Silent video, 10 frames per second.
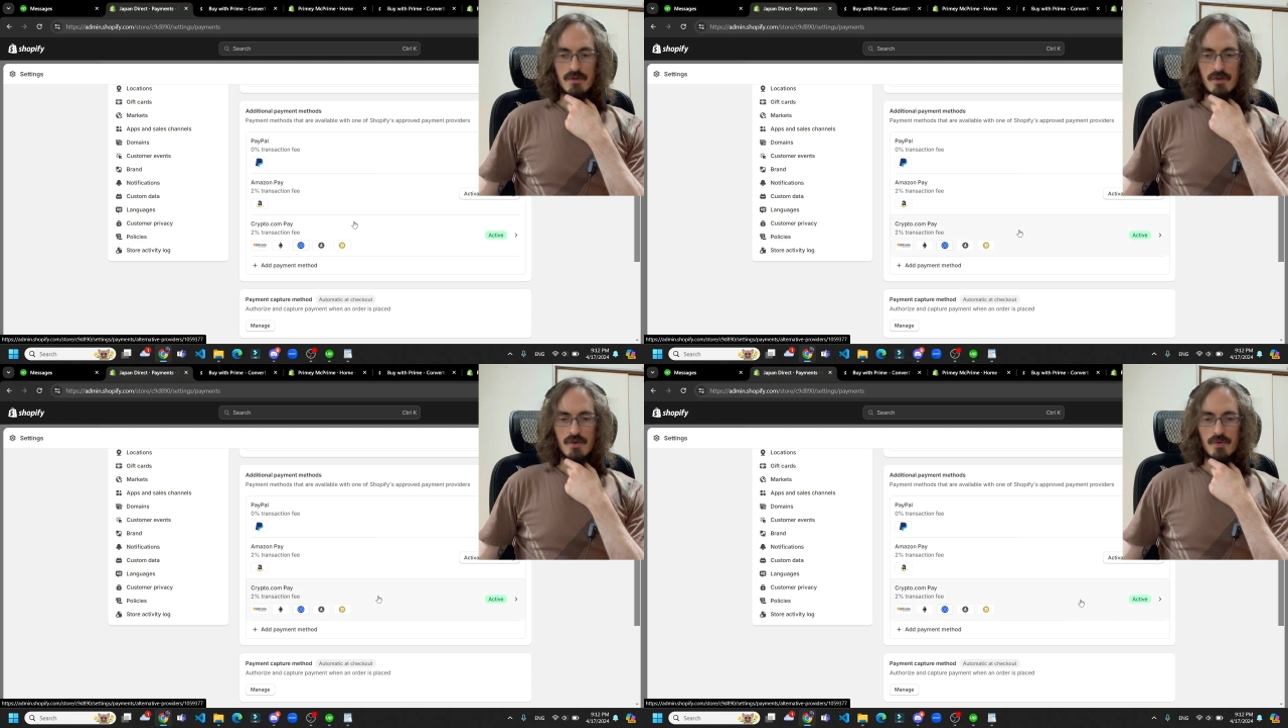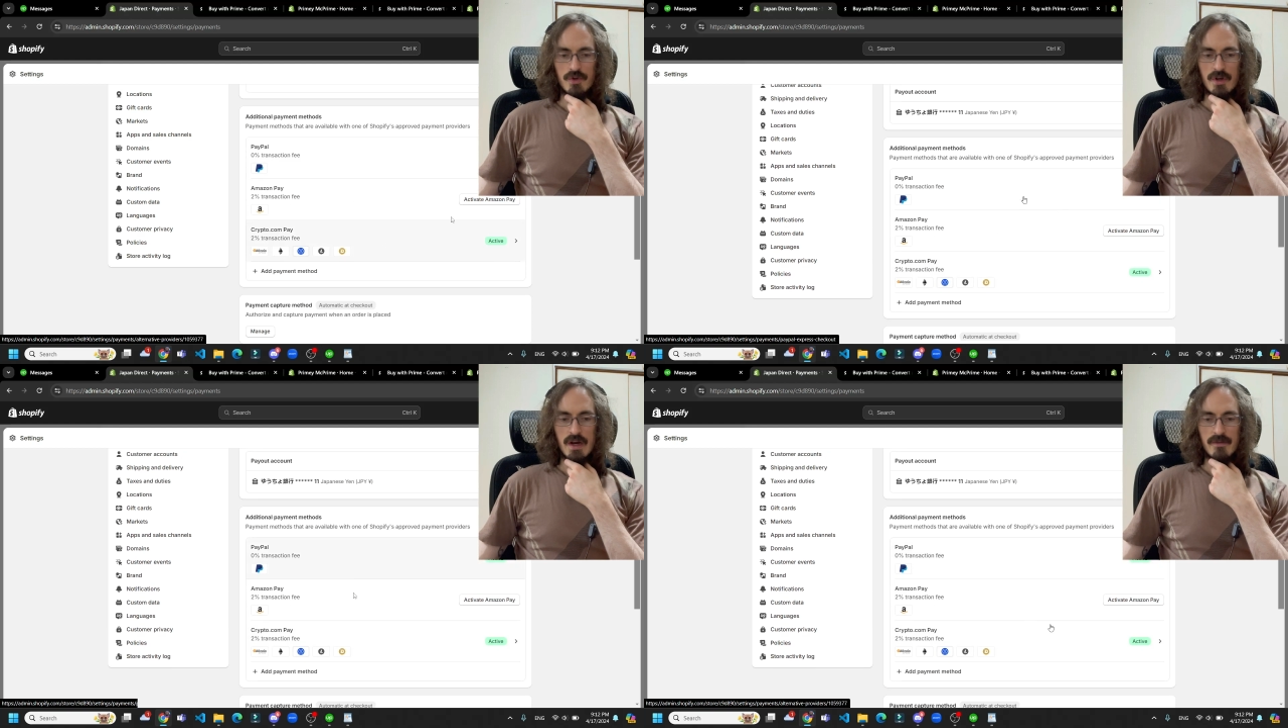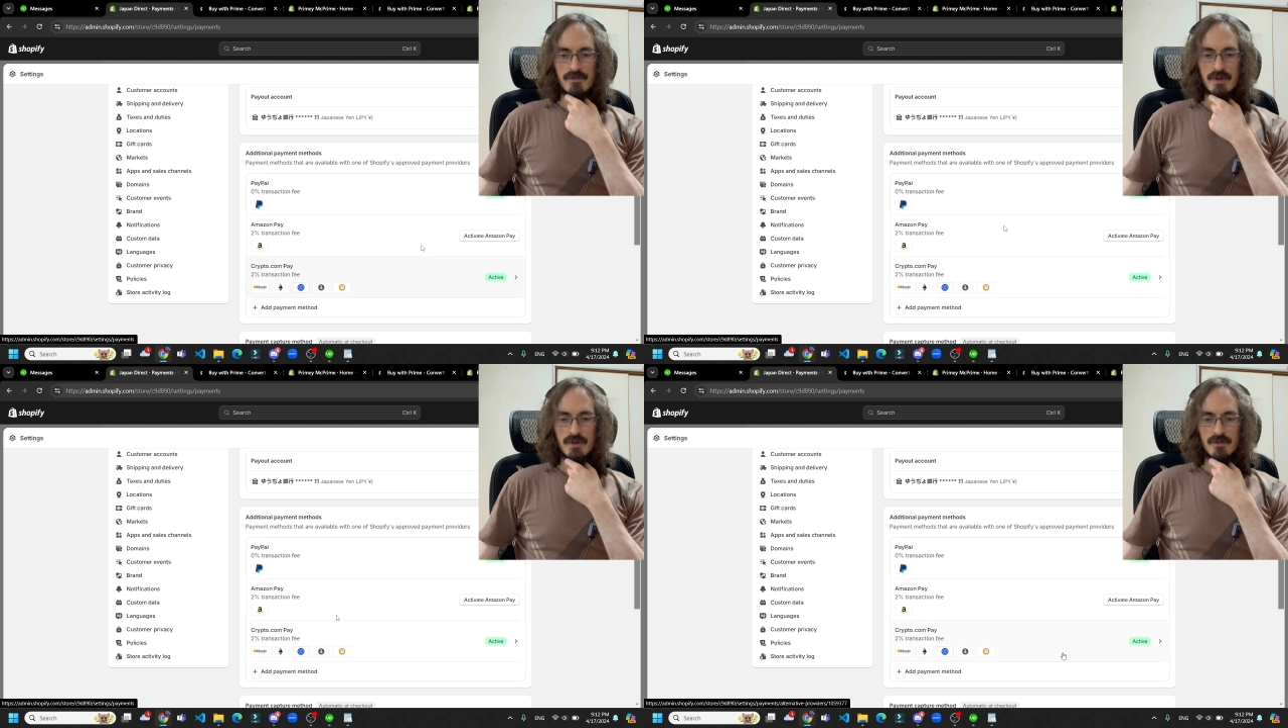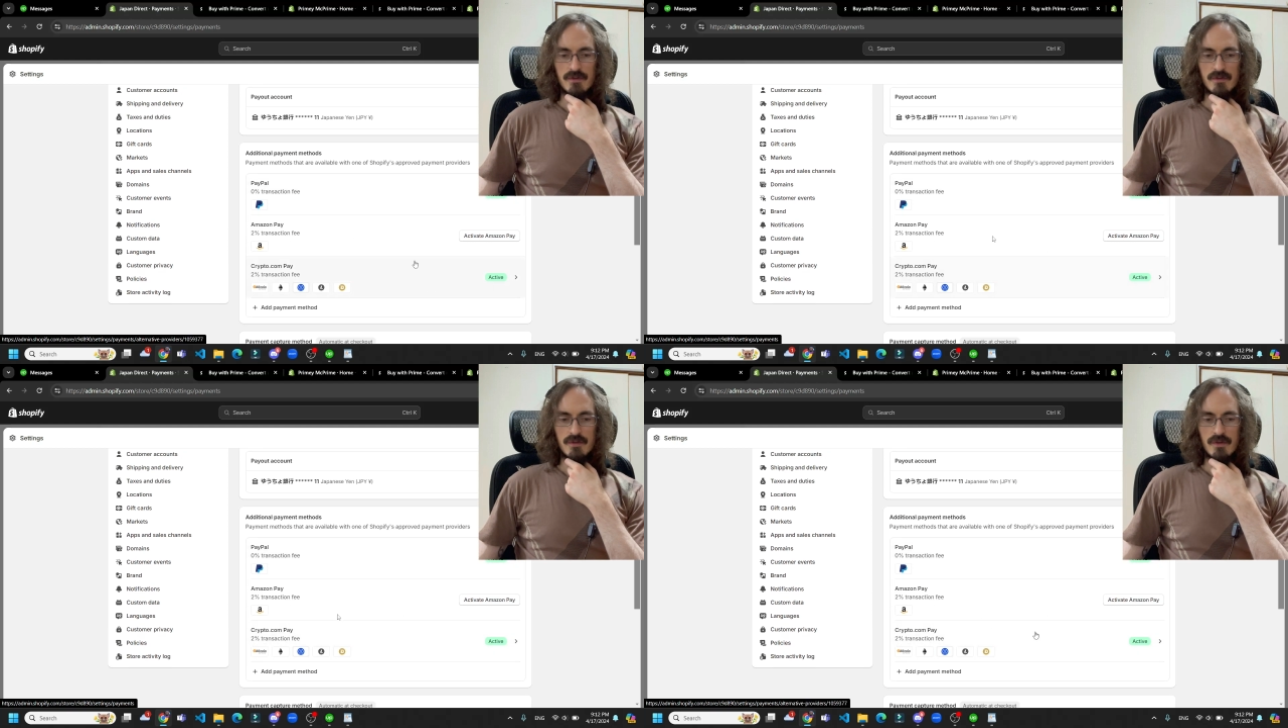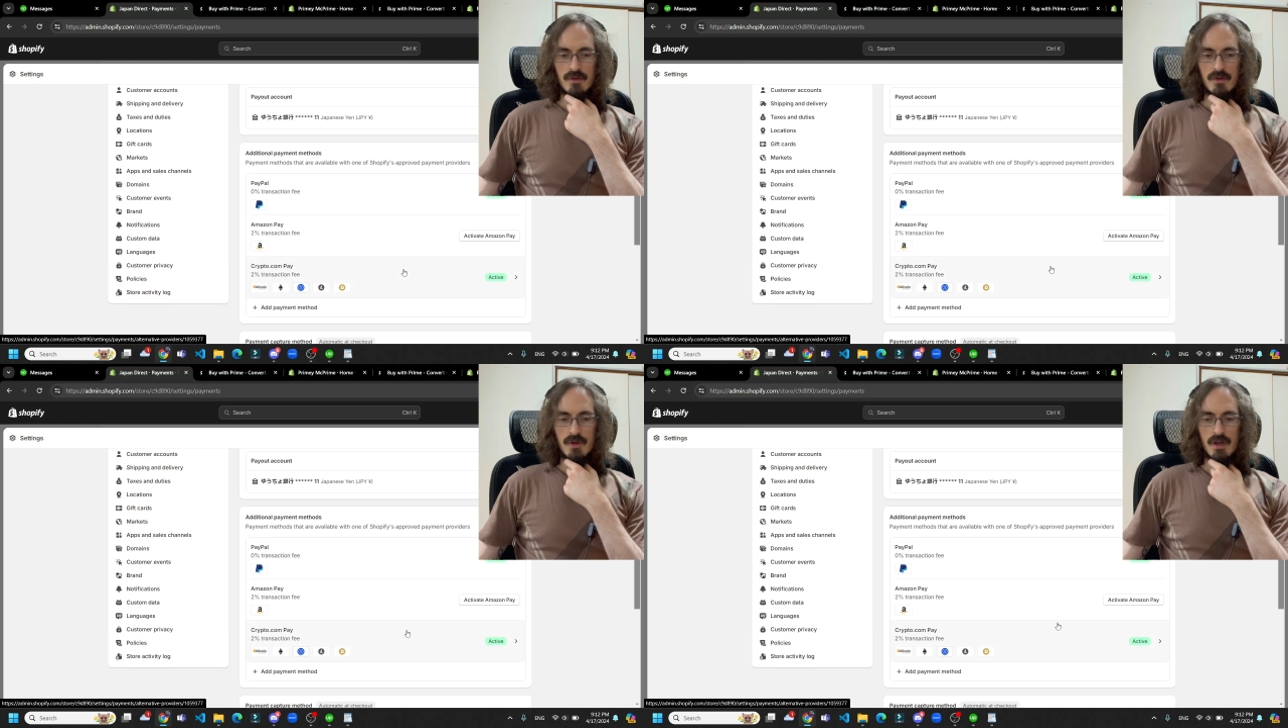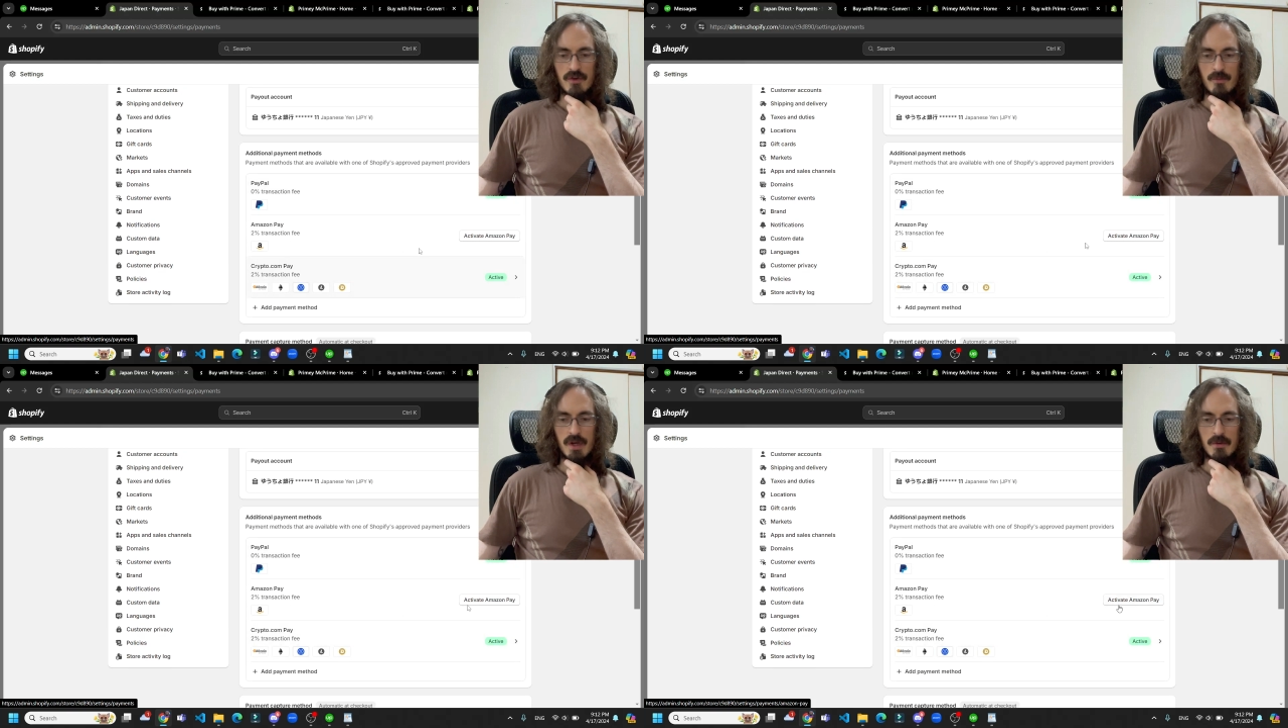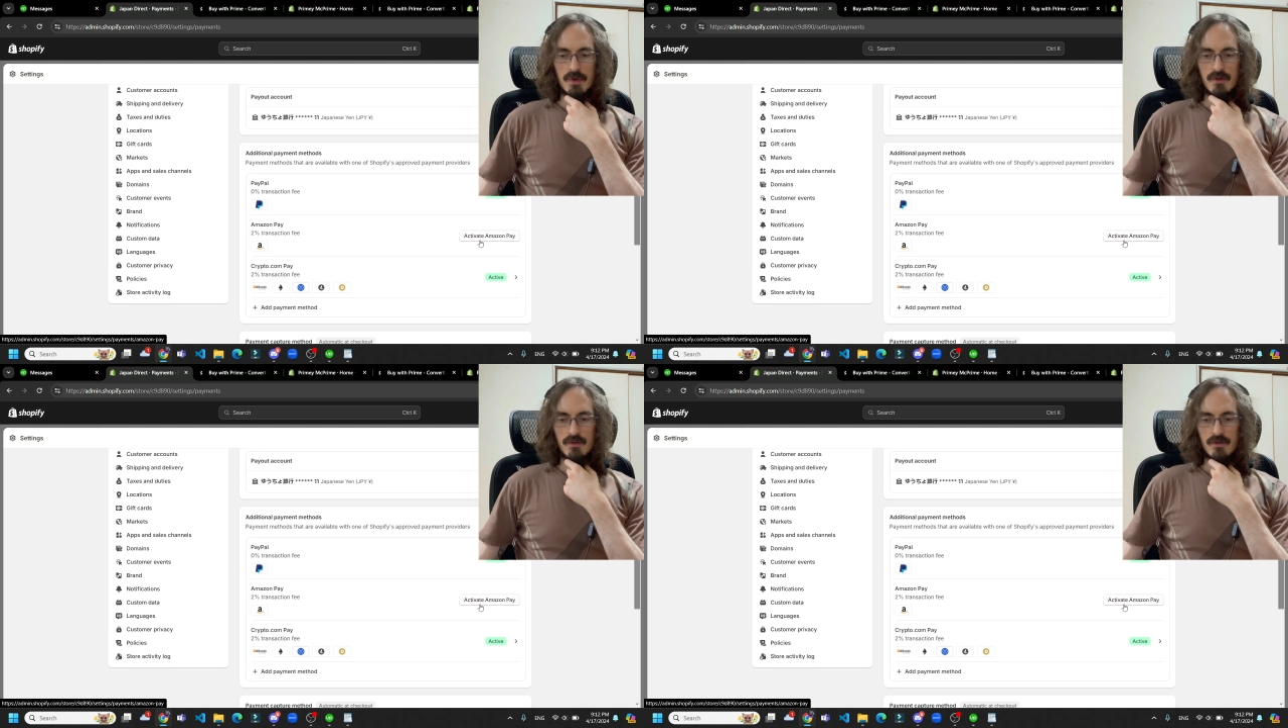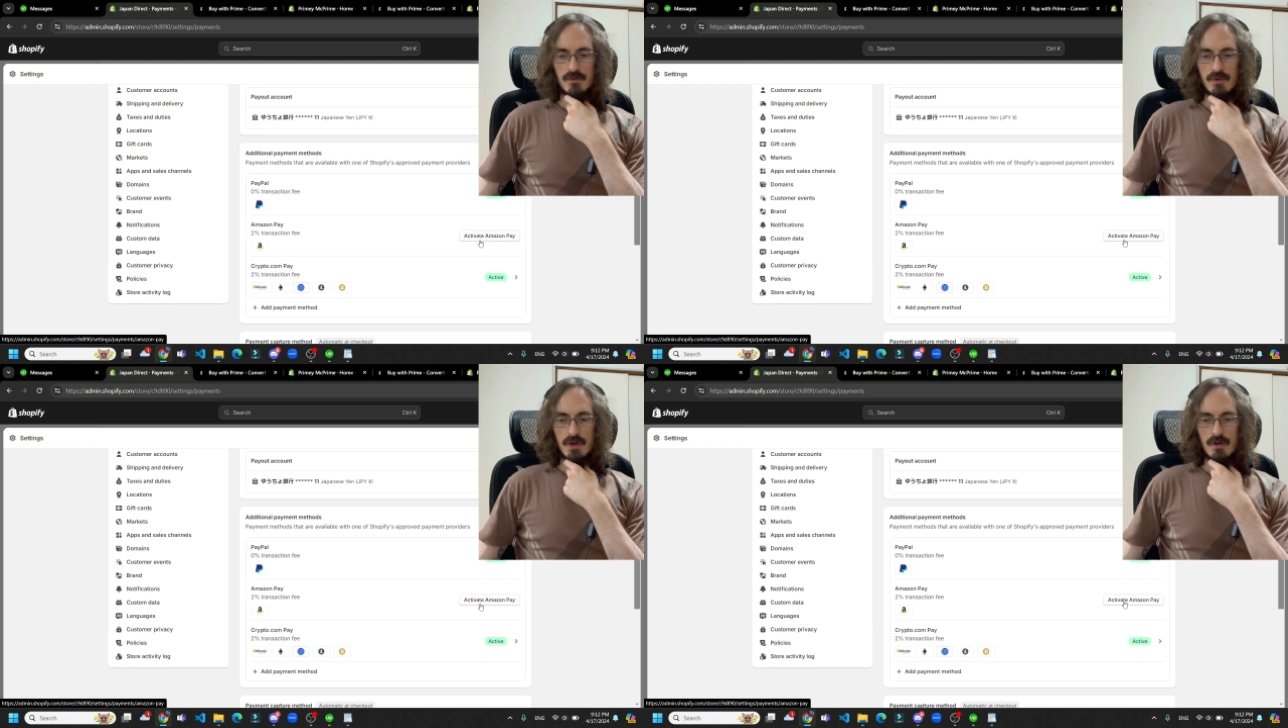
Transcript: you should have this in your payments.